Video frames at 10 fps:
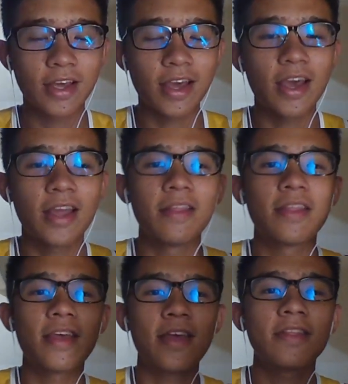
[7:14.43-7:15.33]
and
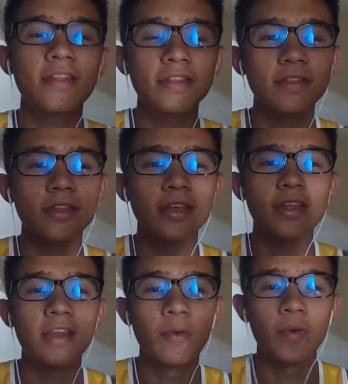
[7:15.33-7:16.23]
then
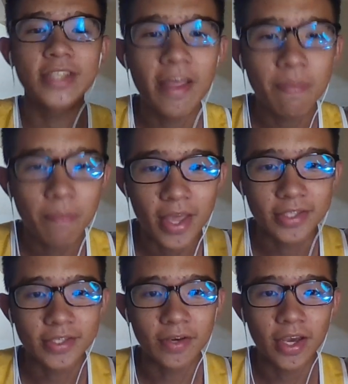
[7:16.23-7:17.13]
there were 10
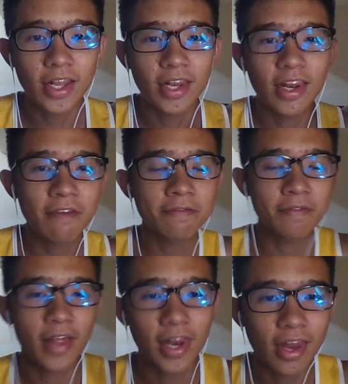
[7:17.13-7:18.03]
beds. Okay, left
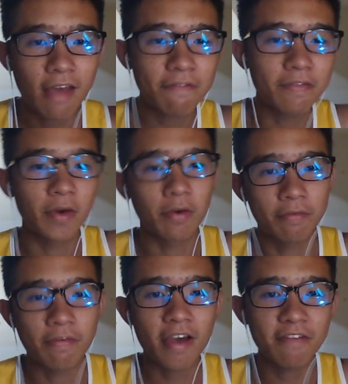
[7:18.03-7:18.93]
there were
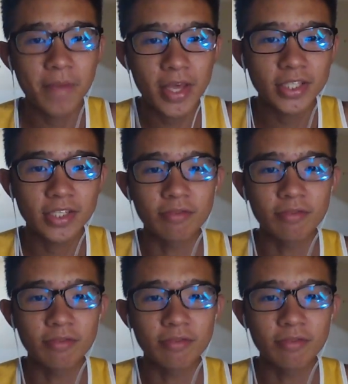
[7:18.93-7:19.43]
5 beds.